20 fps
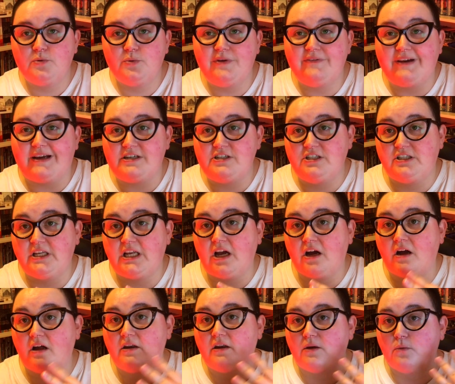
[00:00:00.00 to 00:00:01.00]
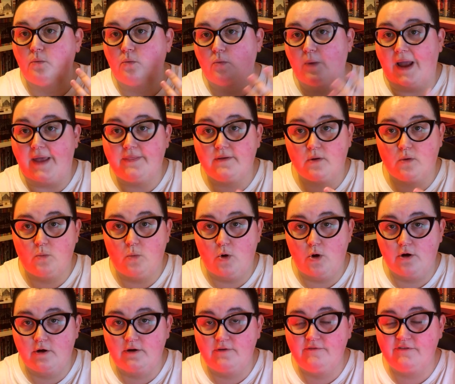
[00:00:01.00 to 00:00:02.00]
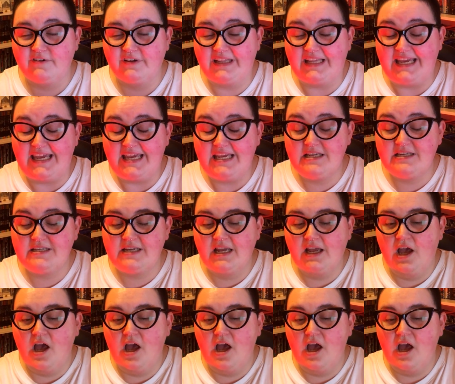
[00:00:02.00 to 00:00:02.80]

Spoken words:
we've actually gotten a weather warning for the heat.